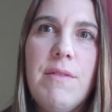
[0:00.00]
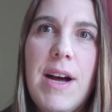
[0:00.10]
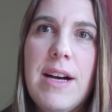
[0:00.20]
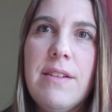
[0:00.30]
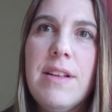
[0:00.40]

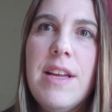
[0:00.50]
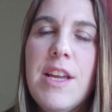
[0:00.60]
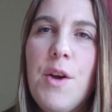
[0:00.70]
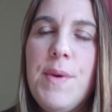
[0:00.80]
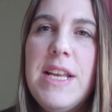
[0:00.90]
well,
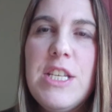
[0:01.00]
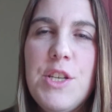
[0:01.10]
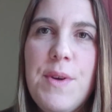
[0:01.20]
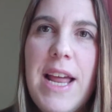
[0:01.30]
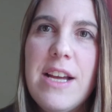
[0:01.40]
we need to
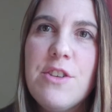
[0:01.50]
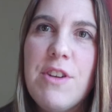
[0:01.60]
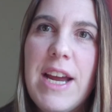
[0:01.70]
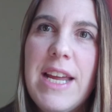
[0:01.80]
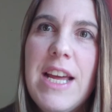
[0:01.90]
do an
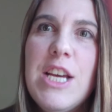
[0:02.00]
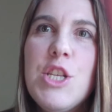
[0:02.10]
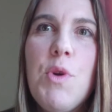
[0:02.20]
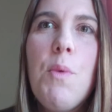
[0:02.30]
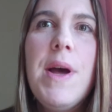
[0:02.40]
x-ray.
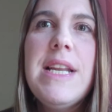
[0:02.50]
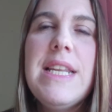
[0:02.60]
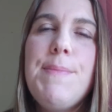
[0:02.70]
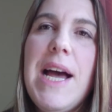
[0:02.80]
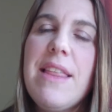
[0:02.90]
So we
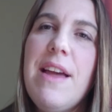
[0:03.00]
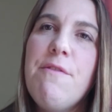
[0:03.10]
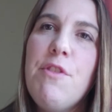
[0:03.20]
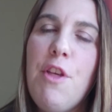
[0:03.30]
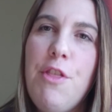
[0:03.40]
went back
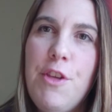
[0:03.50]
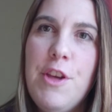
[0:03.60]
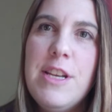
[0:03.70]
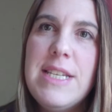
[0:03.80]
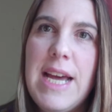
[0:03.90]
then for the
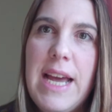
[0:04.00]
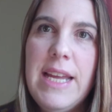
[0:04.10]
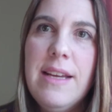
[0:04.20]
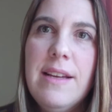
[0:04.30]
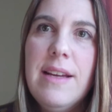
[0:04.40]
3rd
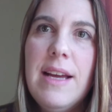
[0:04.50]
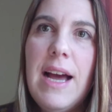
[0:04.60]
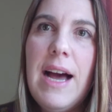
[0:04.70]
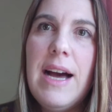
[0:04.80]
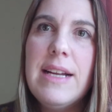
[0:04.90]
day,
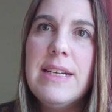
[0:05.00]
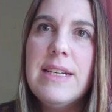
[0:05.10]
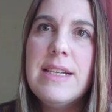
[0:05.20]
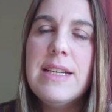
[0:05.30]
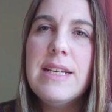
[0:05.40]

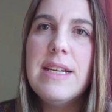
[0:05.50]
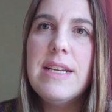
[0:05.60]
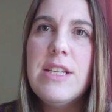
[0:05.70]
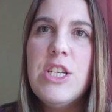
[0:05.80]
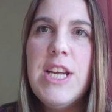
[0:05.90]
and
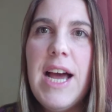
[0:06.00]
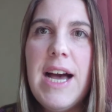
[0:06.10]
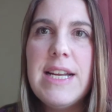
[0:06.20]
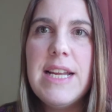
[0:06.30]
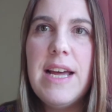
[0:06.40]
she
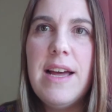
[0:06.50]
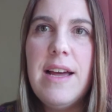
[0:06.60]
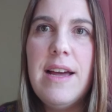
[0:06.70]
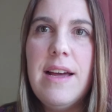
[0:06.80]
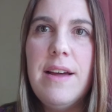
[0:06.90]
had
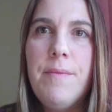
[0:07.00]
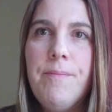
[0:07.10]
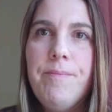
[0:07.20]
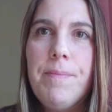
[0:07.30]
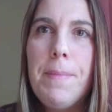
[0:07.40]
a
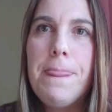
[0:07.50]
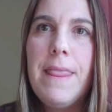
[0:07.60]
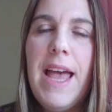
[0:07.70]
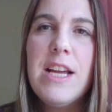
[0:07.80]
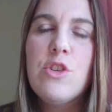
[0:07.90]

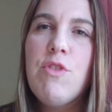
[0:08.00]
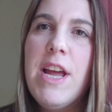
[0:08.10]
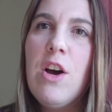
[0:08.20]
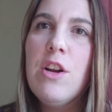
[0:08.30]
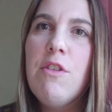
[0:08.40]

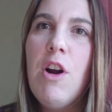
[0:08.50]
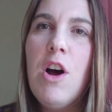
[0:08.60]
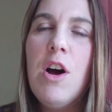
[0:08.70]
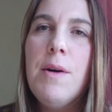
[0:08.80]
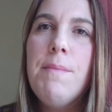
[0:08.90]
x-ray on her
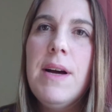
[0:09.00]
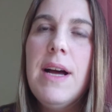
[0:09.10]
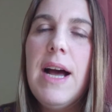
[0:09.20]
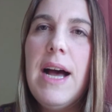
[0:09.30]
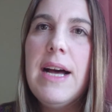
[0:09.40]
arm
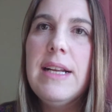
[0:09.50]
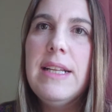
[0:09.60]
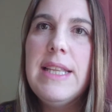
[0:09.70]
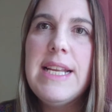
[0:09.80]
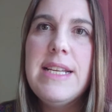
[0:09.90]

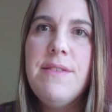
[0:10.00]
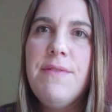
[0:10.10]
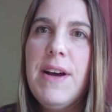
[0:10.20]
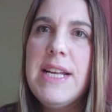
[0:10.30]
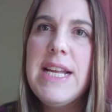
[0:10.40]
and they didn't
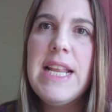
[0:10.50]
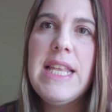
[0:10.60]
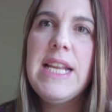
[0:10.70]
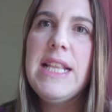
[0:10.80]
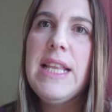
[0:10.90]
find
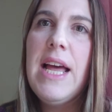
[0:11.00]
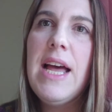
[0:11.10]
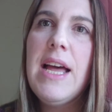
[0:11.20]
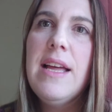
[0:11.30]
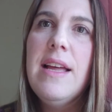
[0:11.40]
anything in
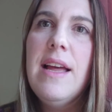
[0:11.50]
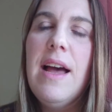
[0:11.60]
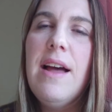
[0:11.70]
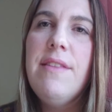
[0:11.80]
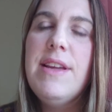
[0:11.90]
there.
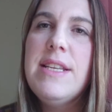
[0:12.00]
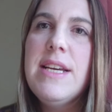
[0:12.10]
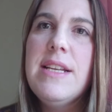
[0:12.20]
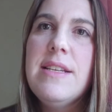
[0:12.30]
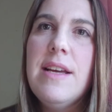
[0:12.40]
They
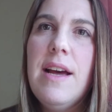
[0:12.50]
did,